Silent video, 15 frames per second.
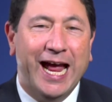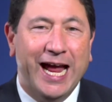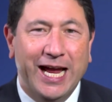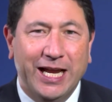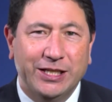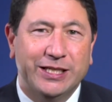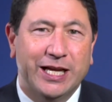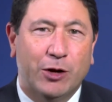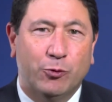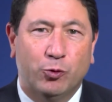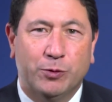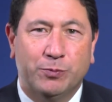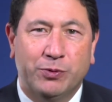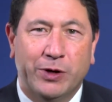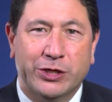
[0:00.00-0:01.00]
and
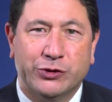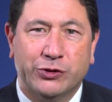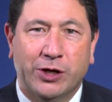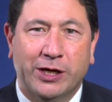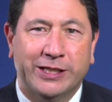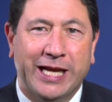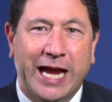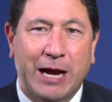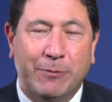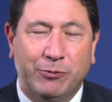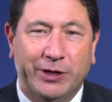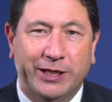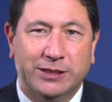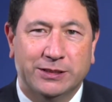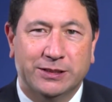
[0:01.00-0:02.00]
downward pressure on cap
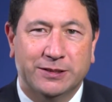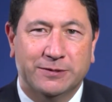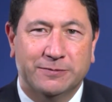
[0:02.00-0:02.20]
rates.